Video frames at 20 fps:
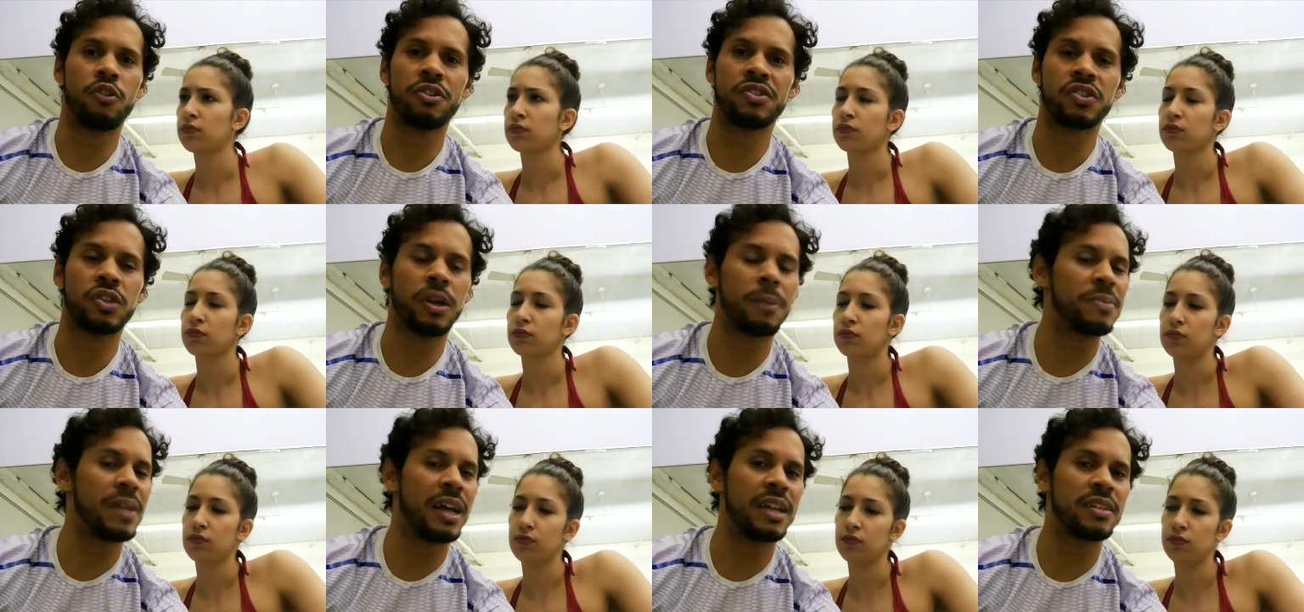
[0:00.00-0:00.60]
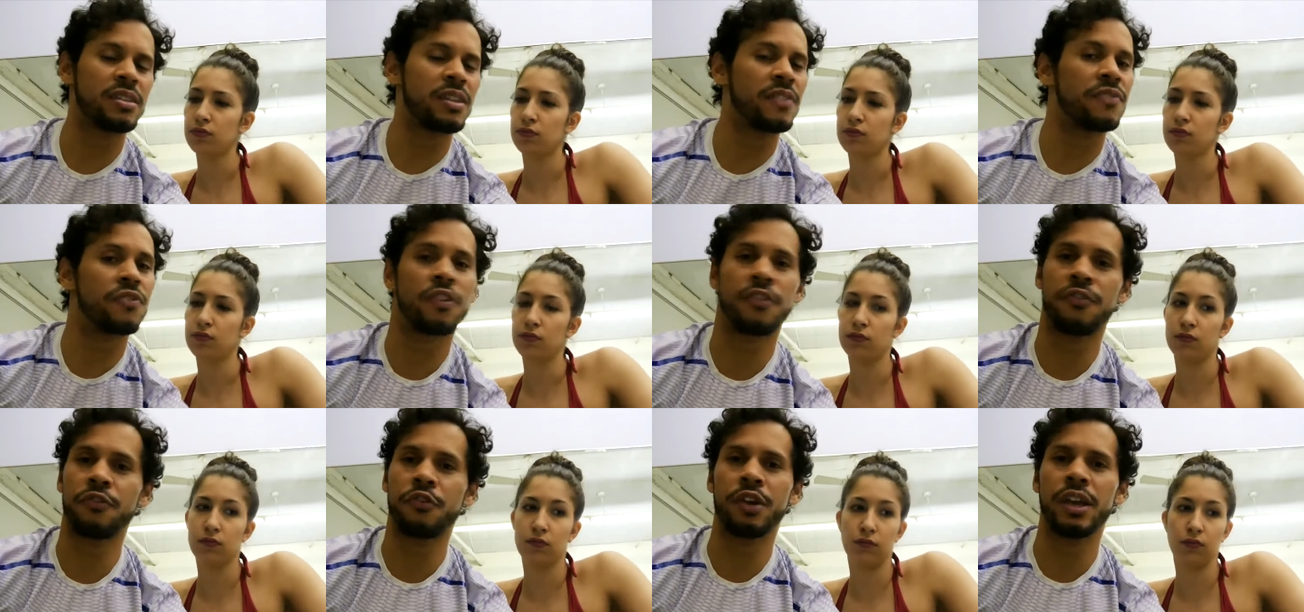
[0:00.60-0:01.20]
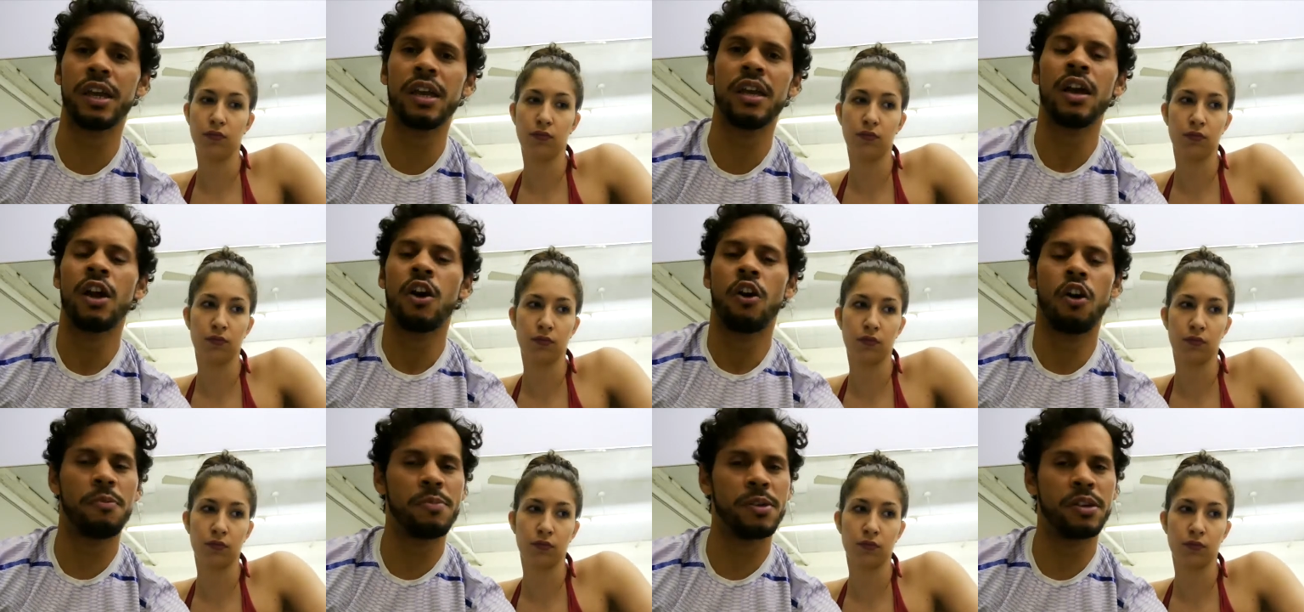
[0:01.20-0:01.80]
Speaker 1: stop dancing for free
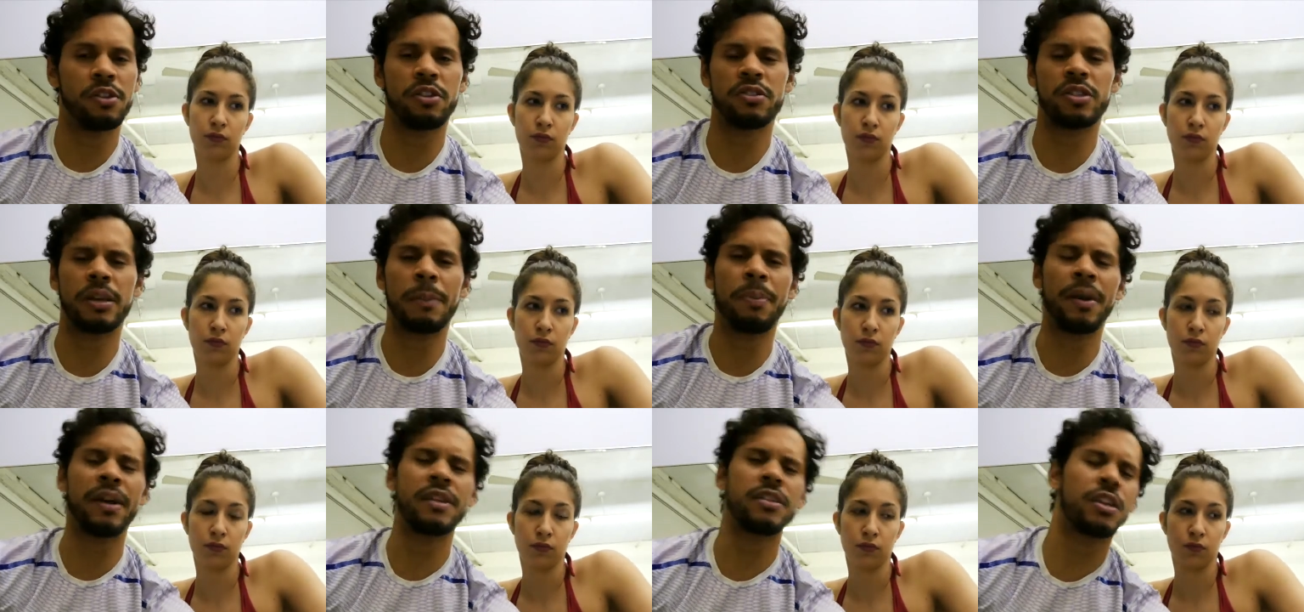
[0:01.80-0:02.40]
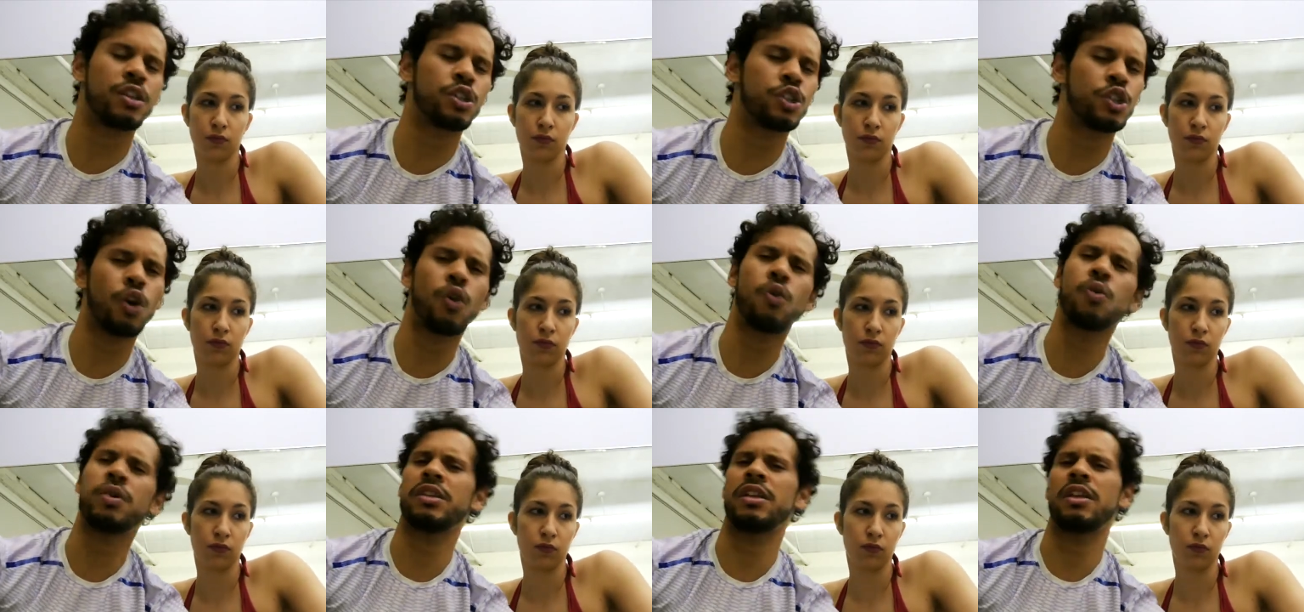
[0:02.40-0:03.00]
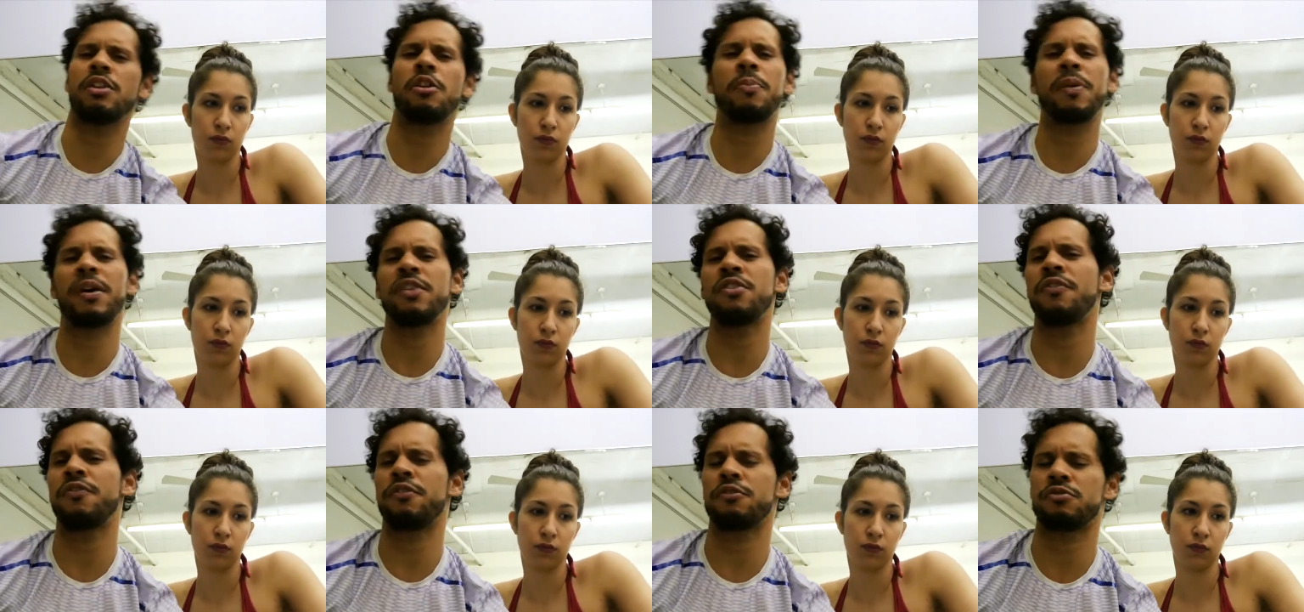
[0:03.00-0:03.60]
or because they're paying the show and they're not
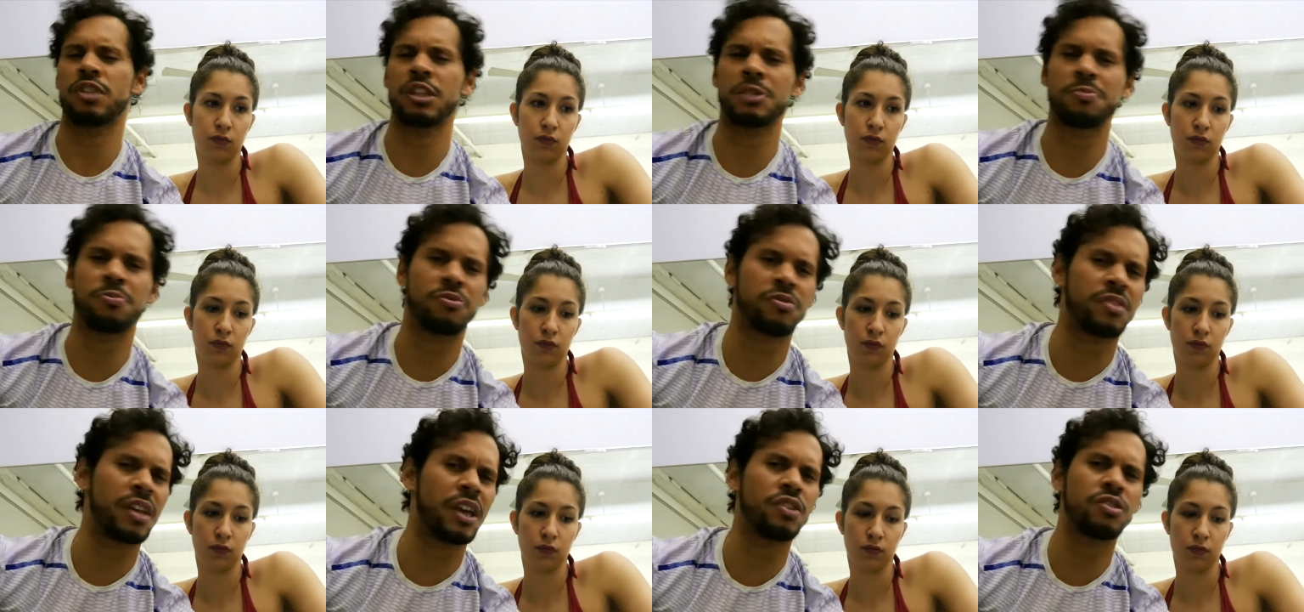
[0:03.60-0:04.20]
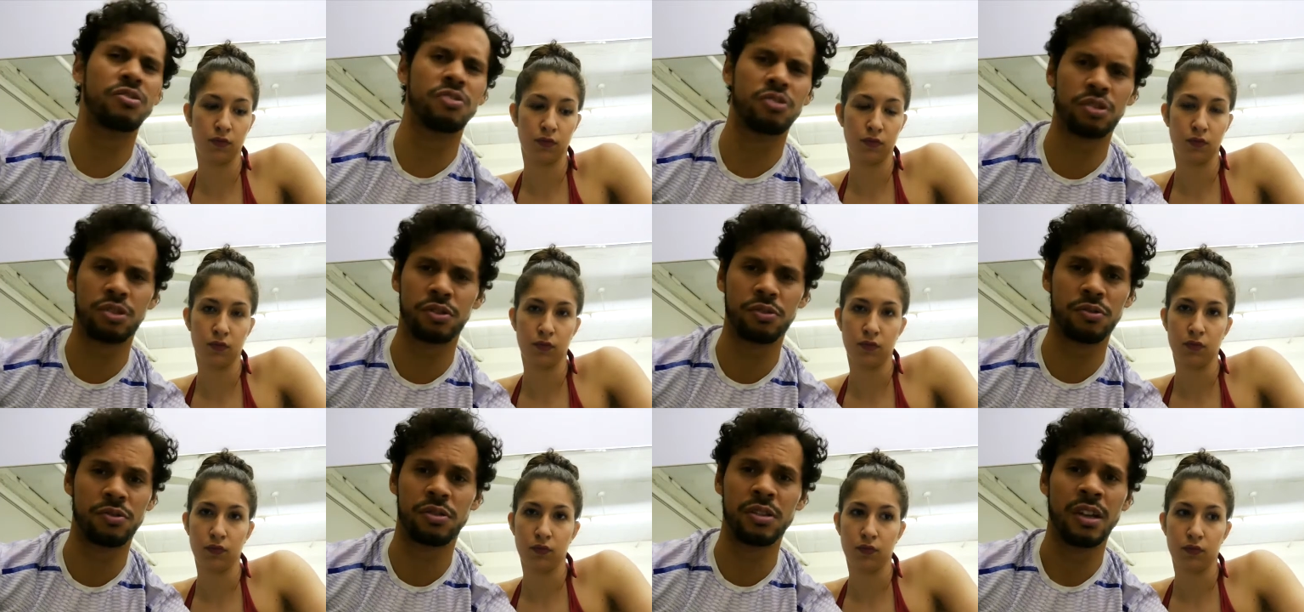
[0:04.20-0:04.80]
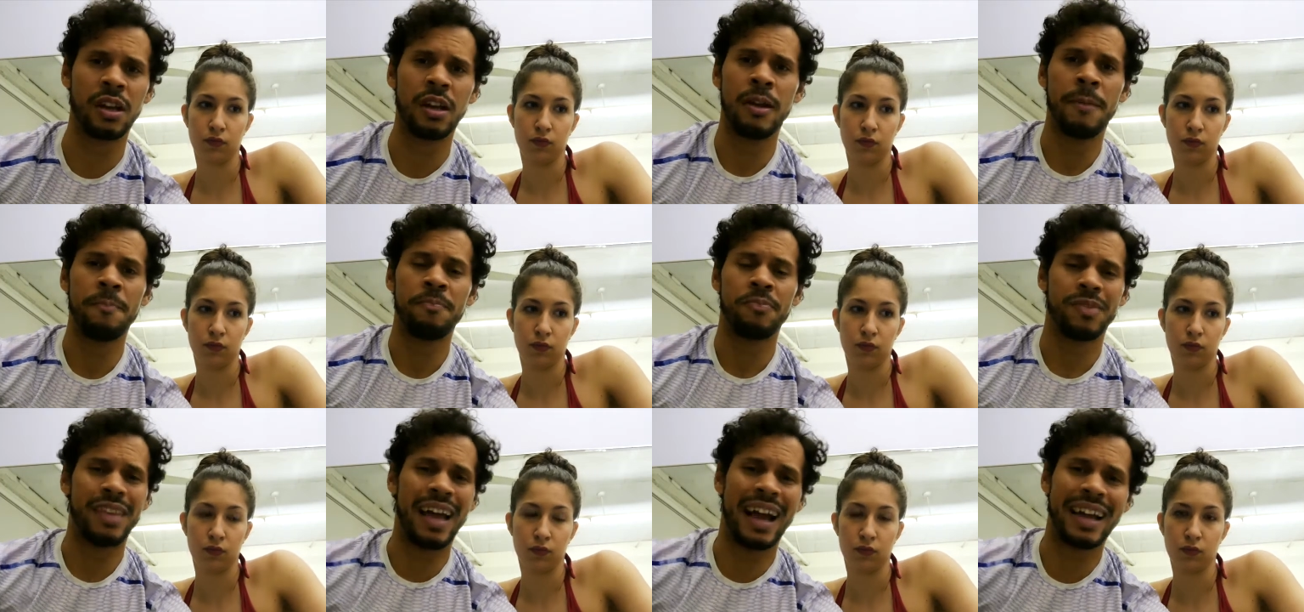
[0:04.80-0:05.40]
paying you for transportation or shoes.
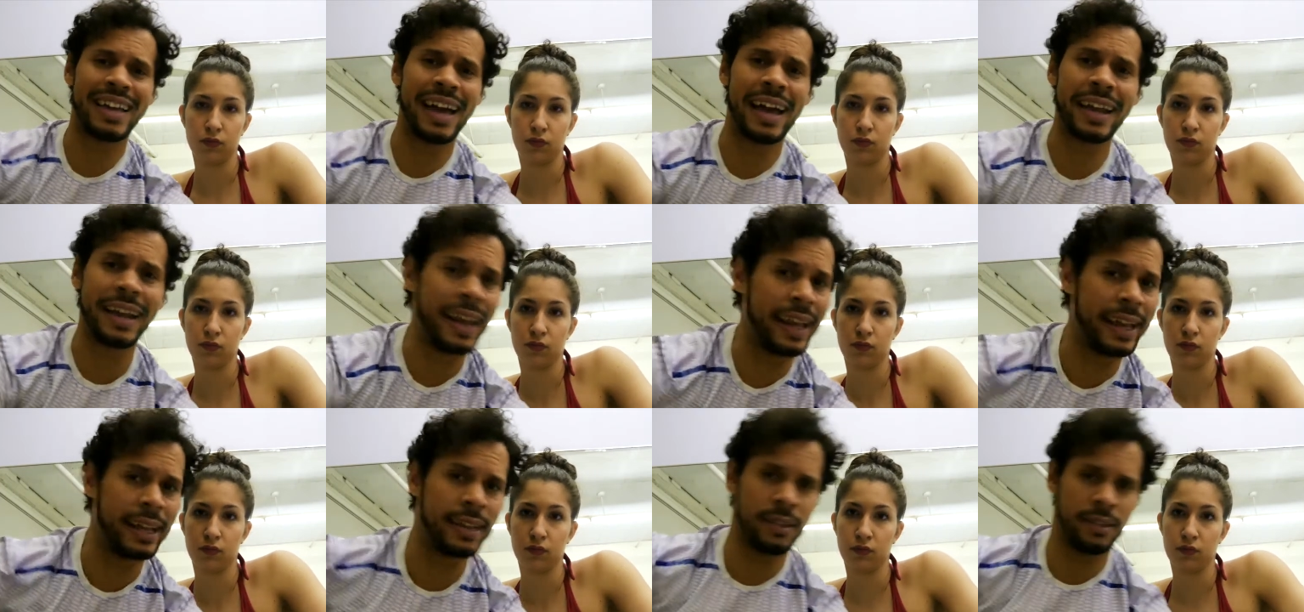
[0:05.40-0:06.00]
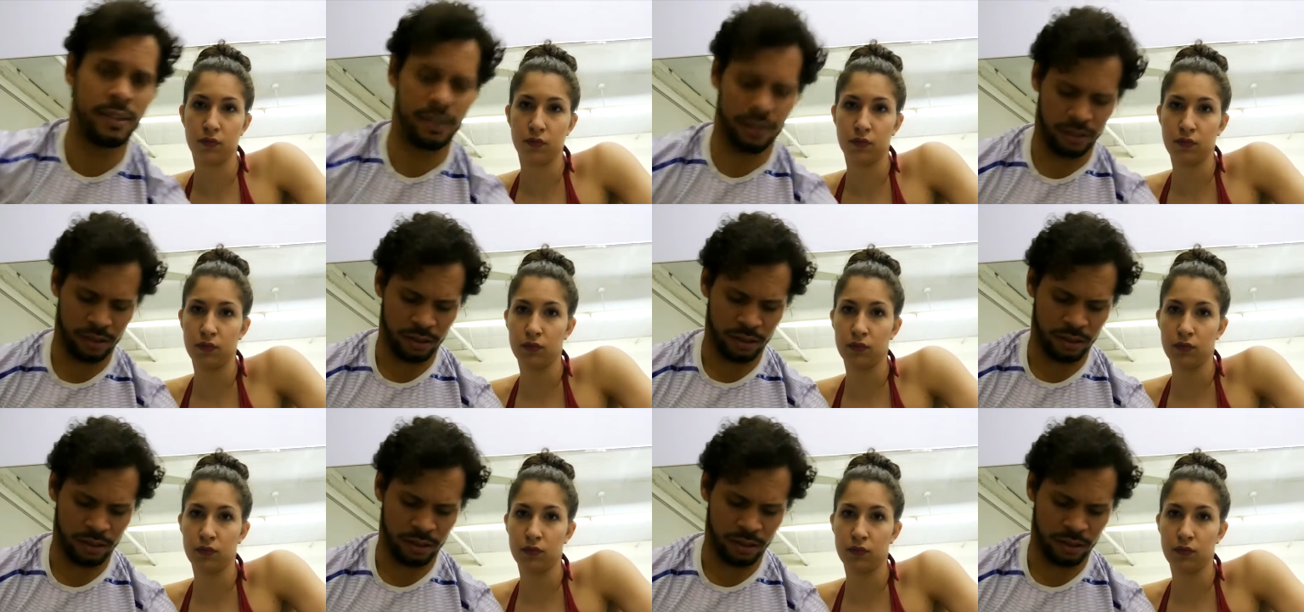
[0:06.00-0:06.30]
That gotta end.